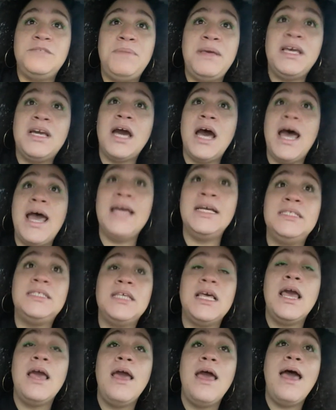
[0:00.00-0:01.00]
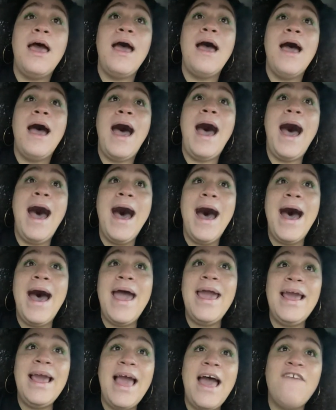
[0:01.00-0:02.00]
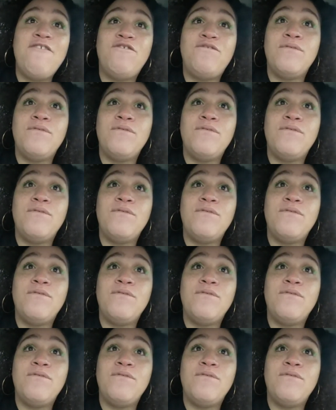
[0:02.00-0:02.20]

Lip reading: because I have